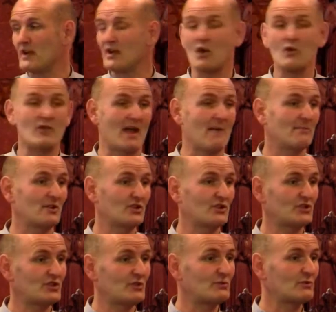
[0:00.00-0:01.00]
I know that
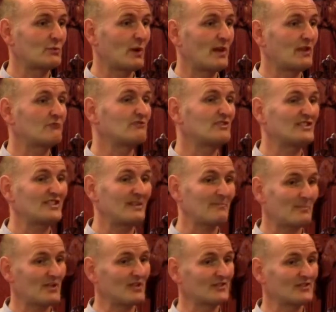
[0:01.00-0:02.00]
because she was one of the
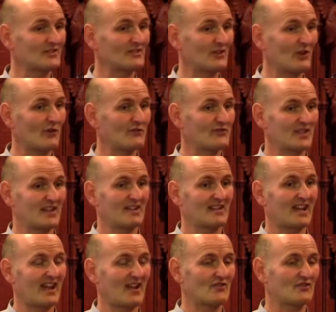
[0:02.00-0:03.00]
recipients of Send a
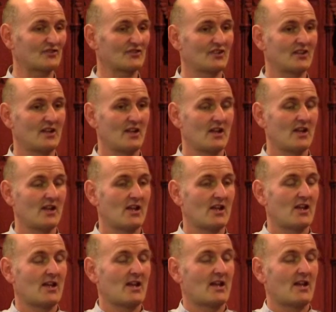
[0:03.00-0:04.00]
Cow's
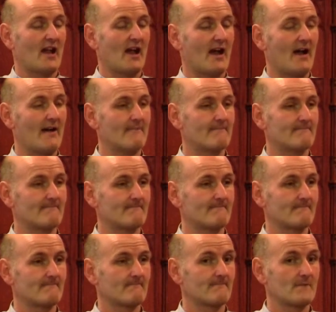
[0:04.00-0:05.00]
um,
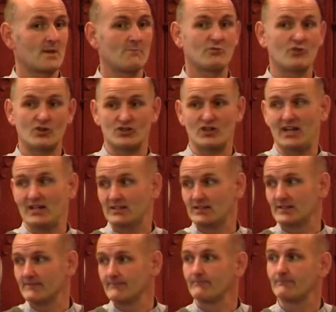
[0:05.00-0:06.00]
project.